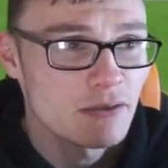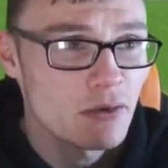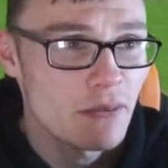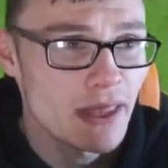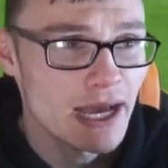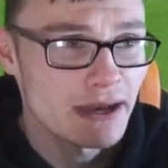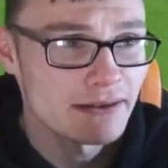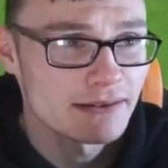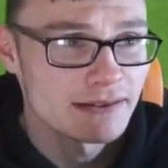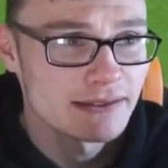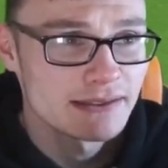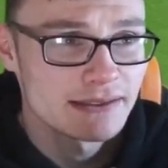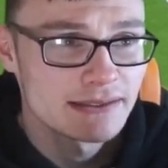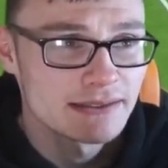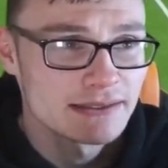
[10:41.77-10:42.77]
When that,
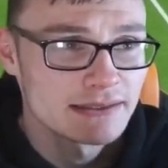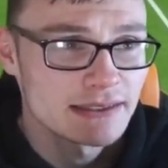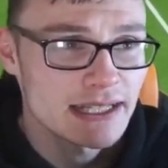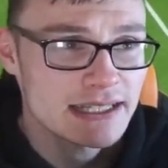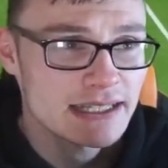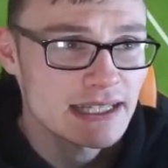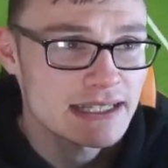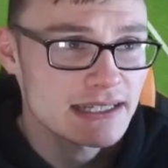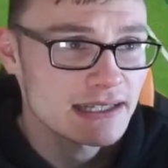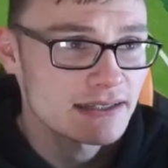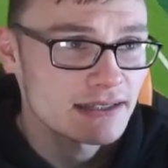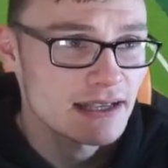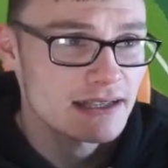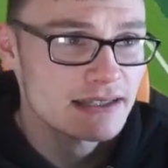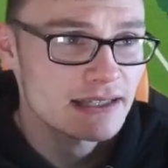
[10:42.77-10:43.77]
nice and
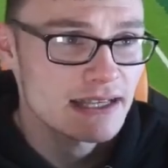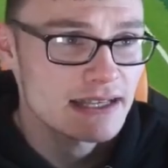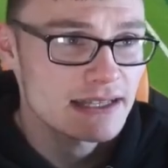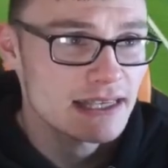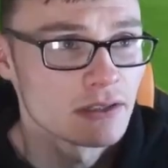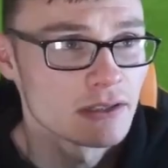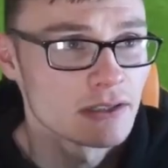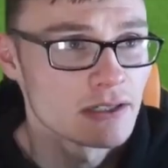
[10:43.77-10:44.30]
easy.